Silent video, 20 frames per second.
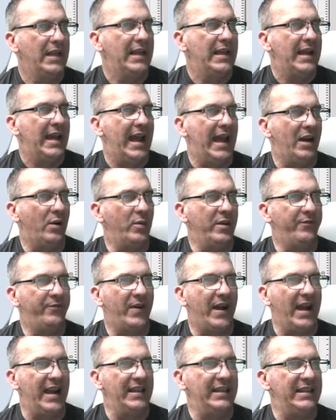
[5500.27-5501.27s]
How do we
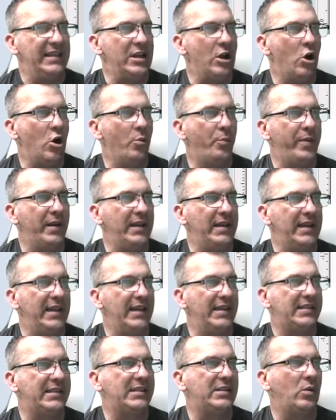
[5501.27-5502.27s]
find the
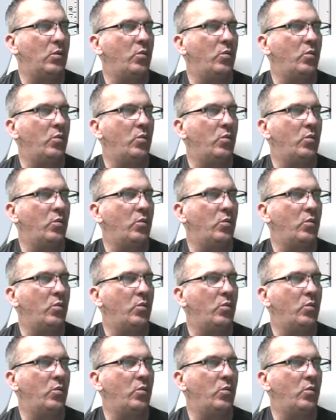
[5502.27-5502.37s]
openness?